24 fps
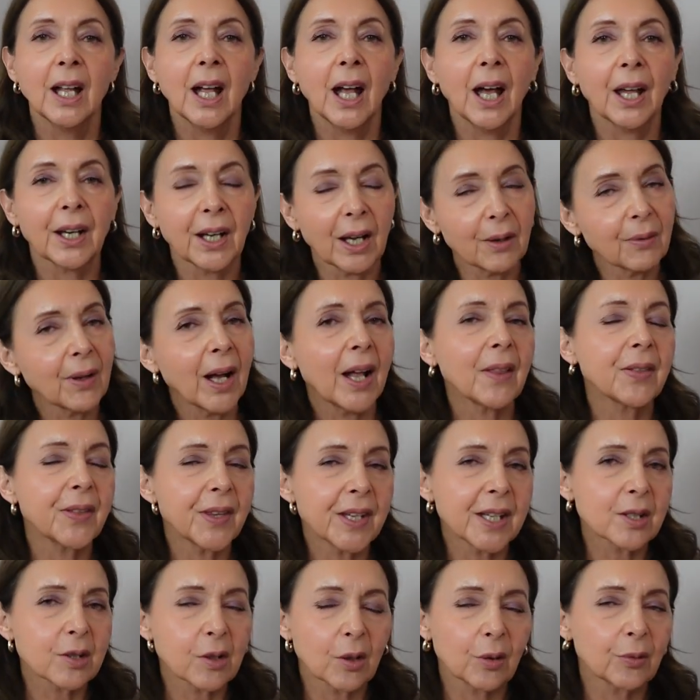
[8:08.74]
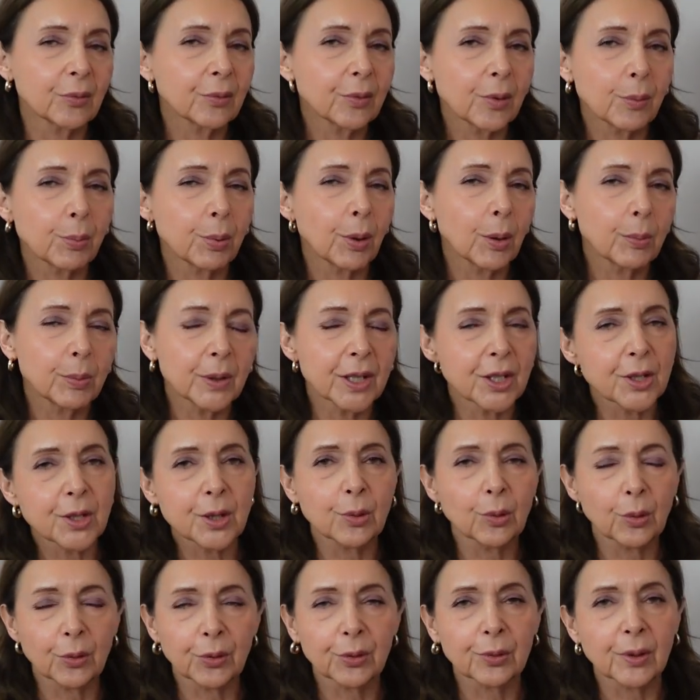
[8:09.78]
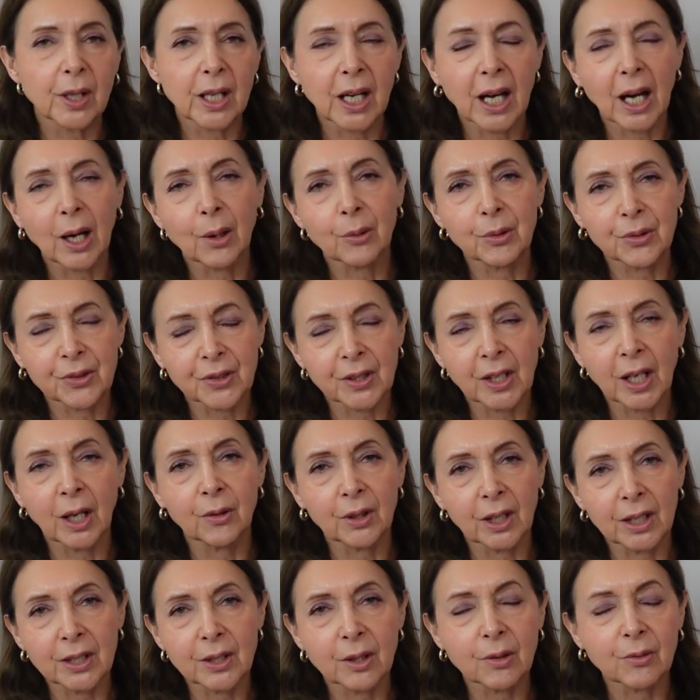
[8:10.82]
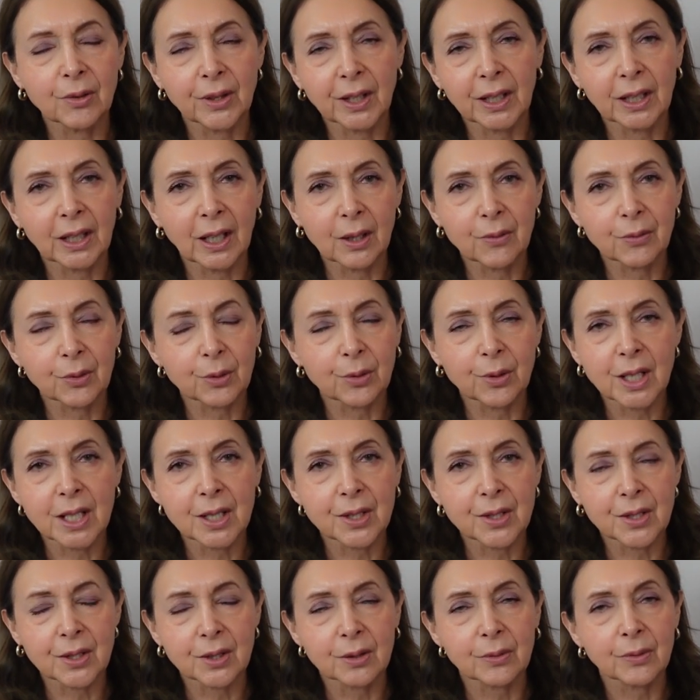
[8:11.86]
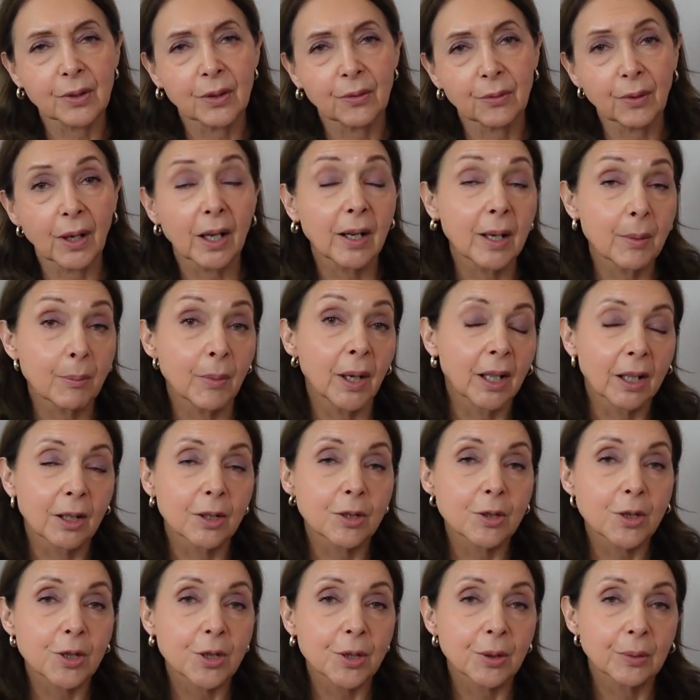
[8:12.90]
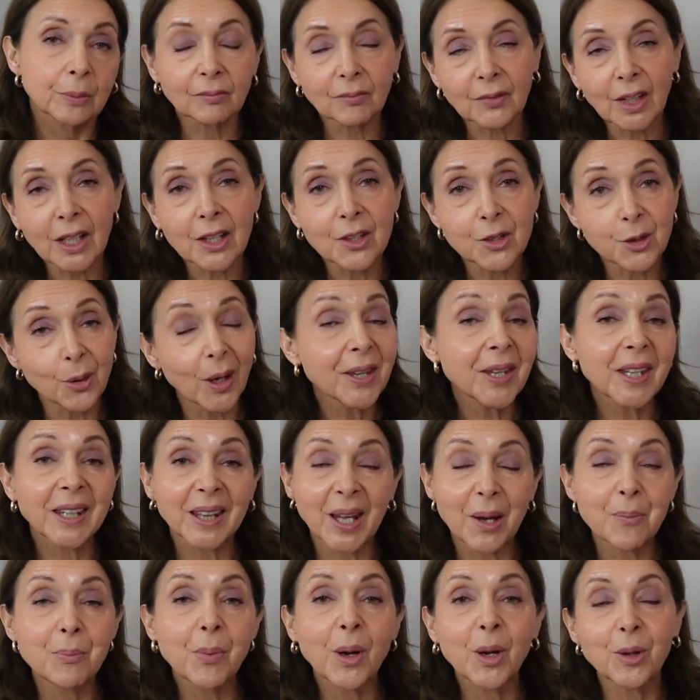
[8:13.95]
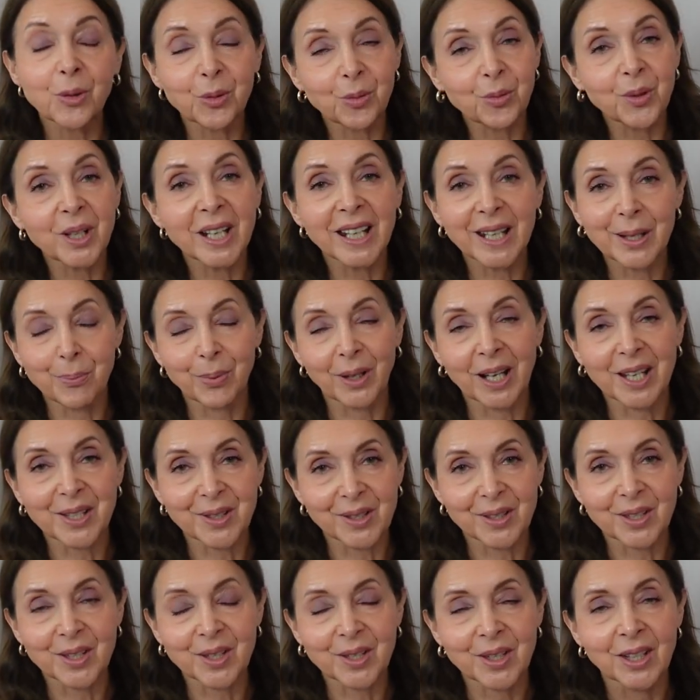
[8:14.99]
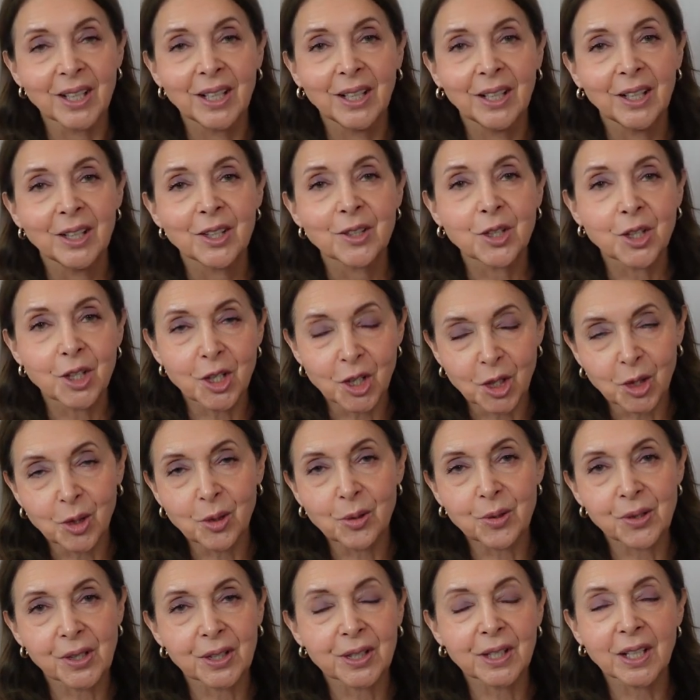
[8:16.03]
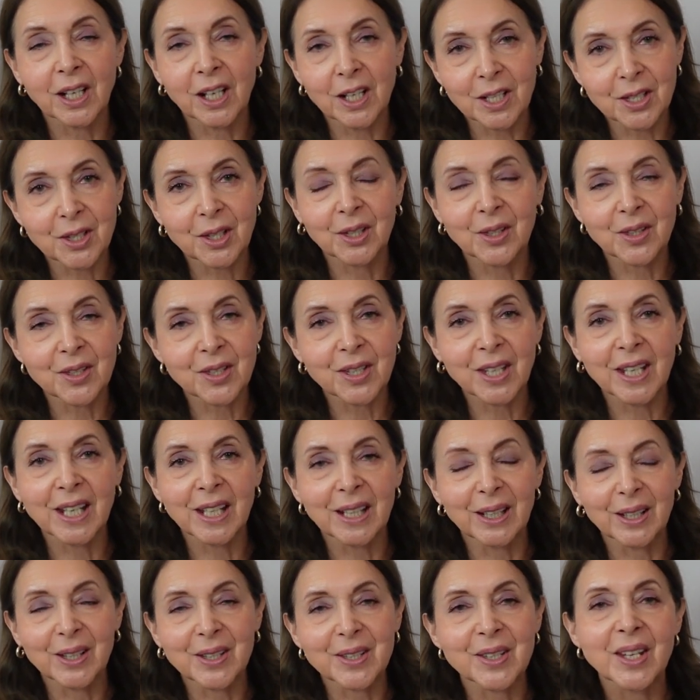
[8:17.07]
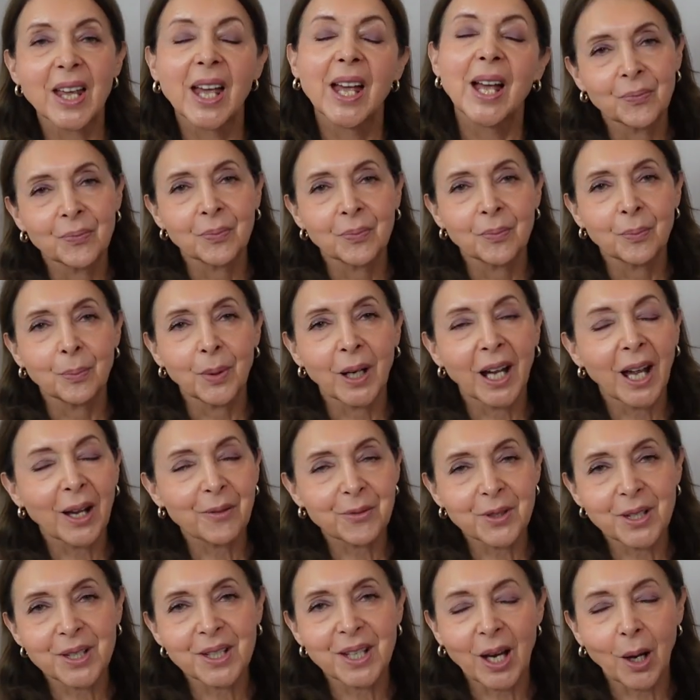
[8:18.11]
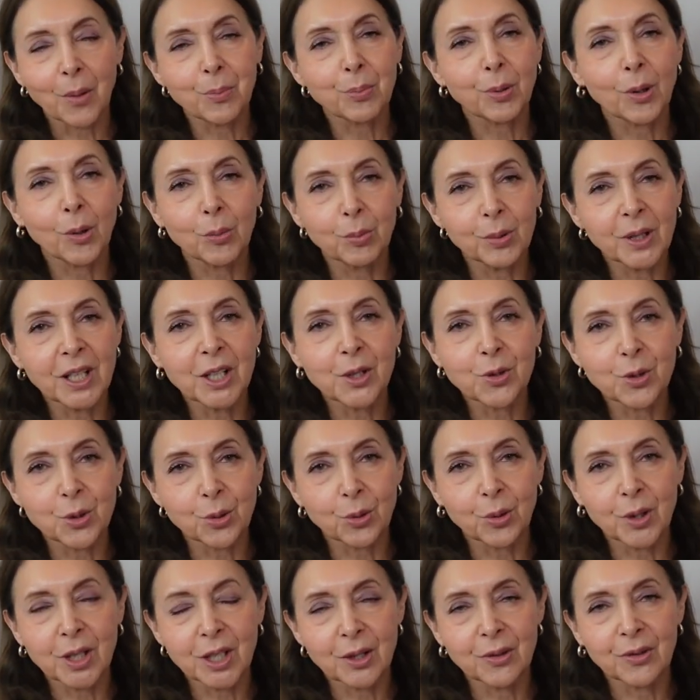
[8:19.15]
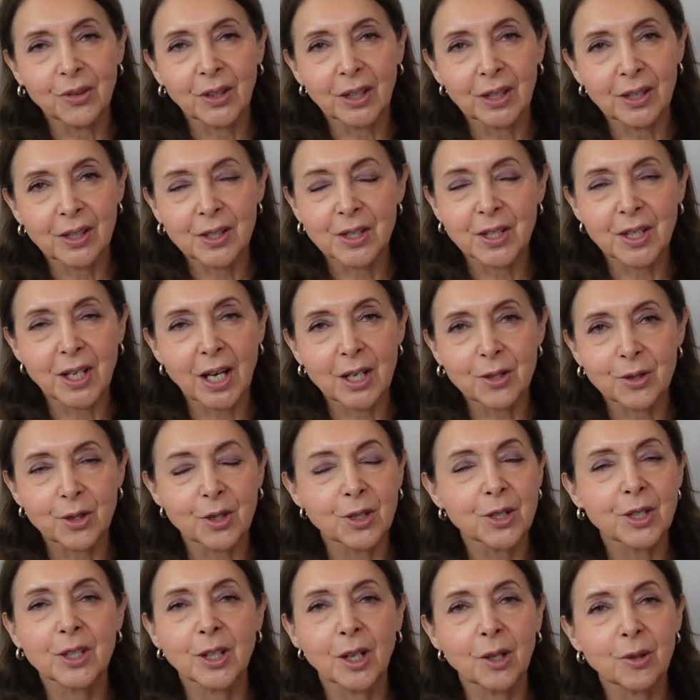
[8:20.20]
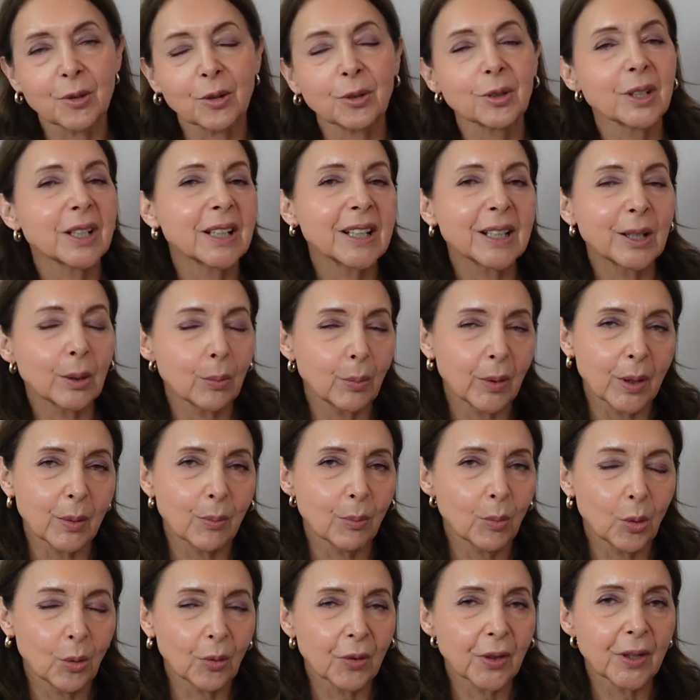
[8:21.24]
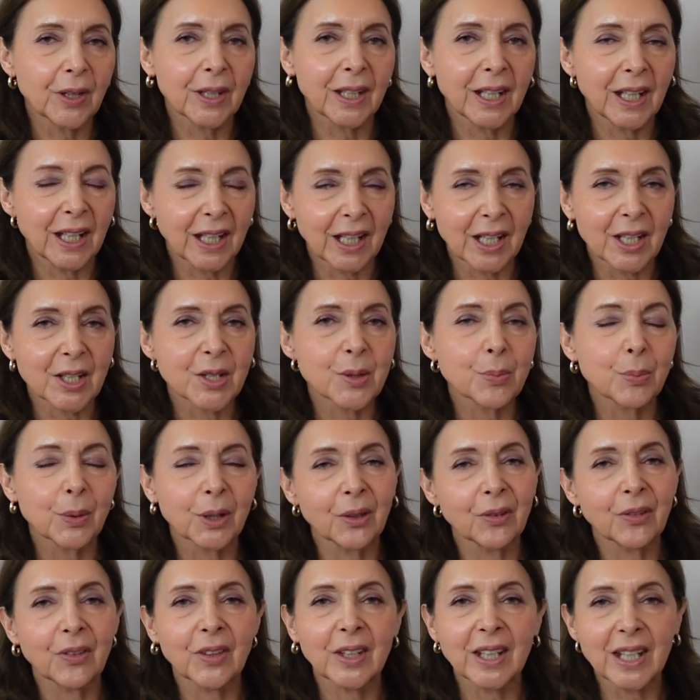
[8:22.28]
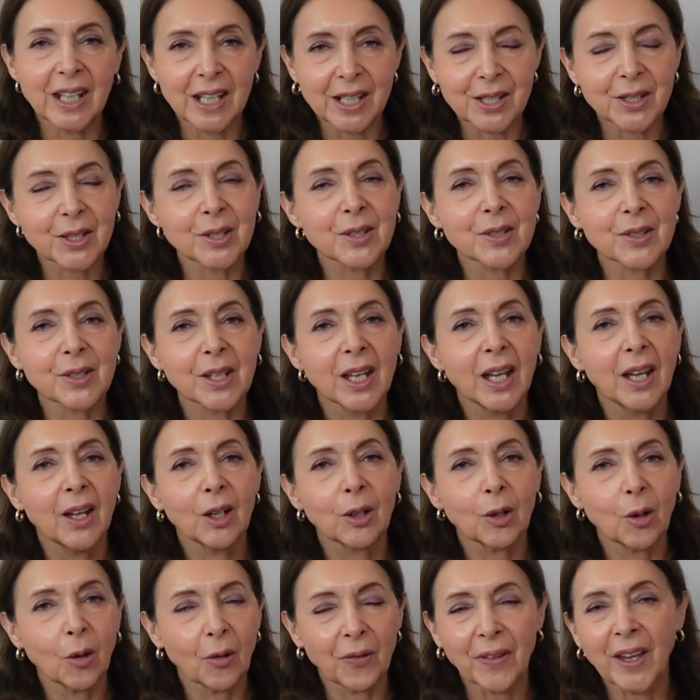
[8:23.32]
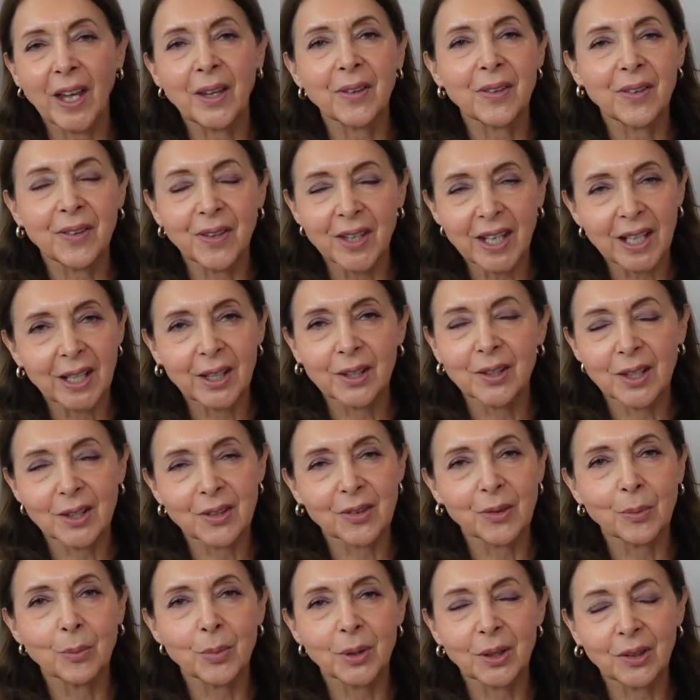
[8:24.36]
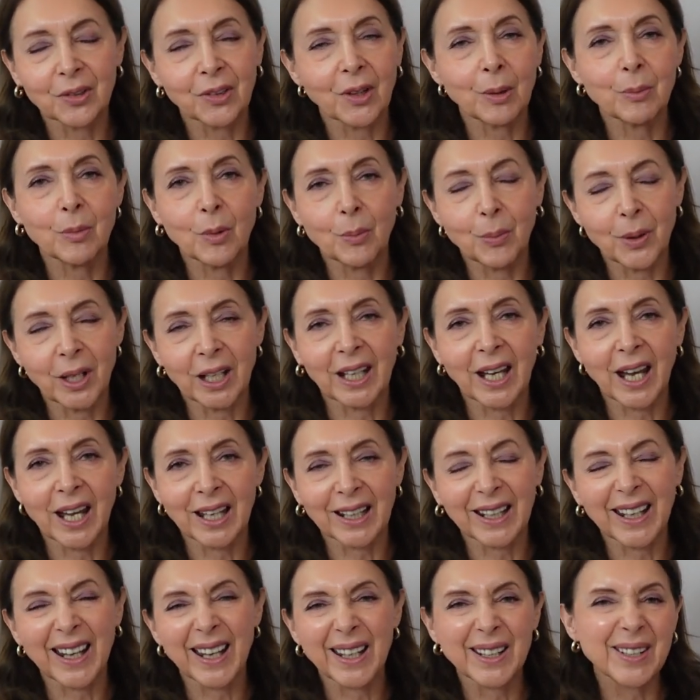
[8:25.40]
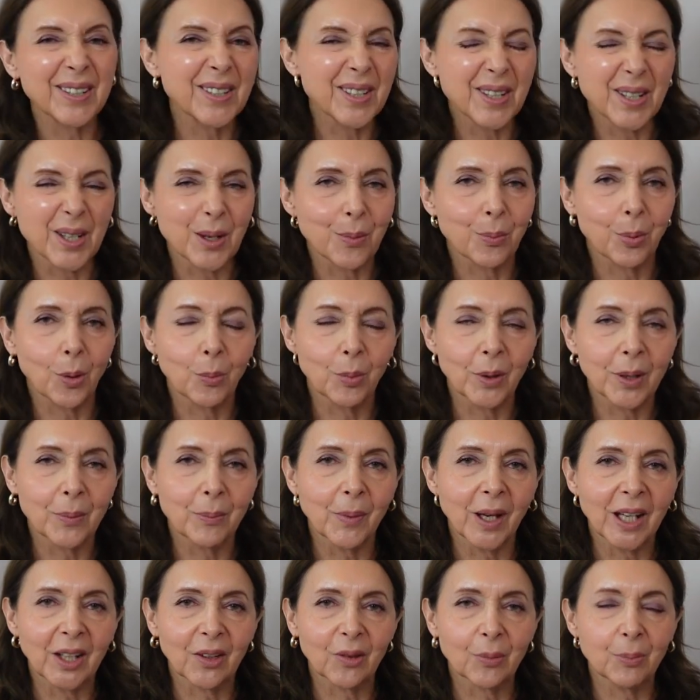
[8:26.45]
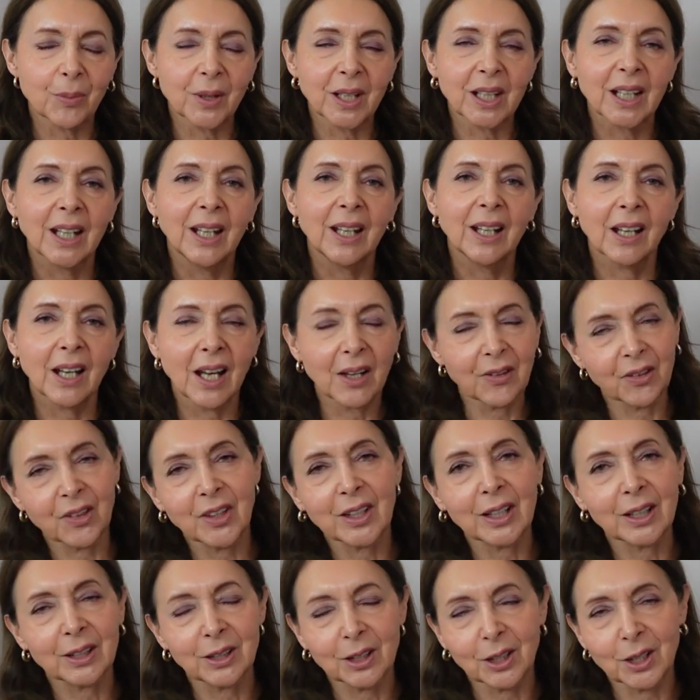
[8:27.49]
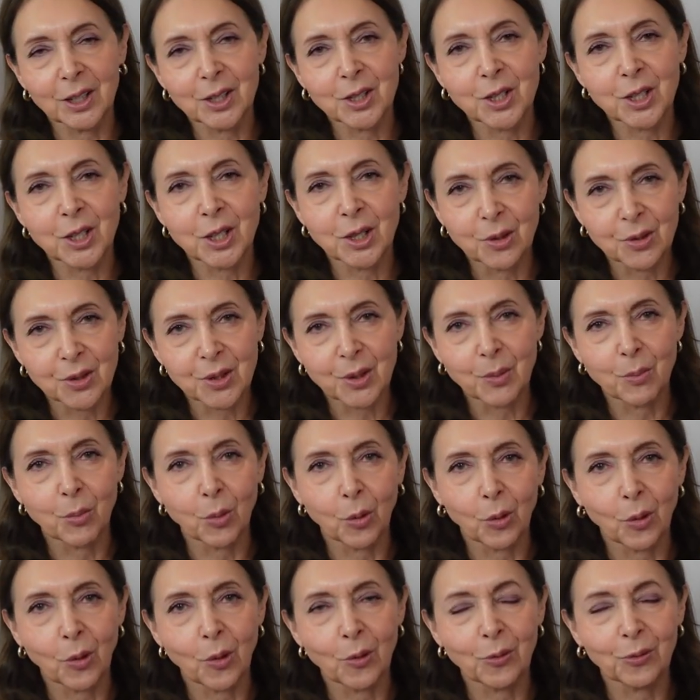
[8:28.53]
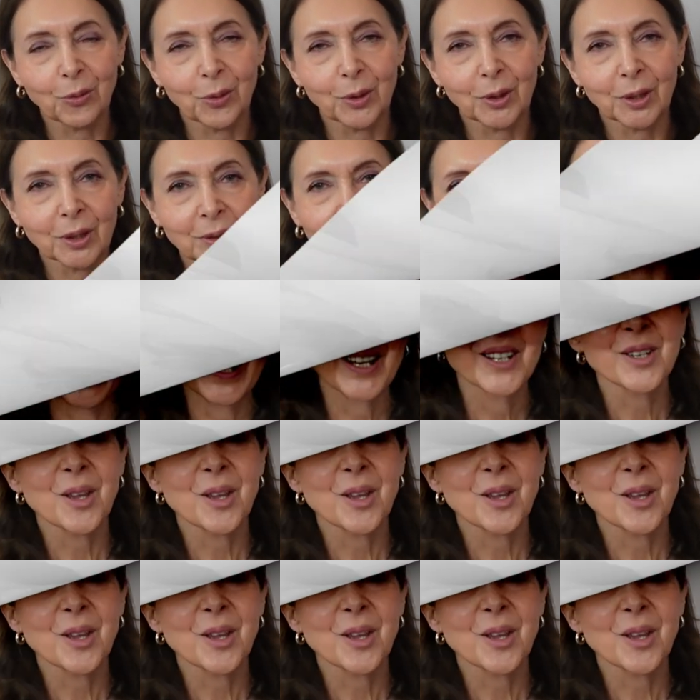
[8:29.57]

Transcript: And I've had these on for probably two or three hours now and I don't think they've creased very much. So I think they're both really pleasant to use and nice concealers. But I have to say I probably enjoy using the Natasha Denona a little bit more than the It because the It has got that thickness and because I'm a bit cack-handed it probably makes me less inclined to use it more often.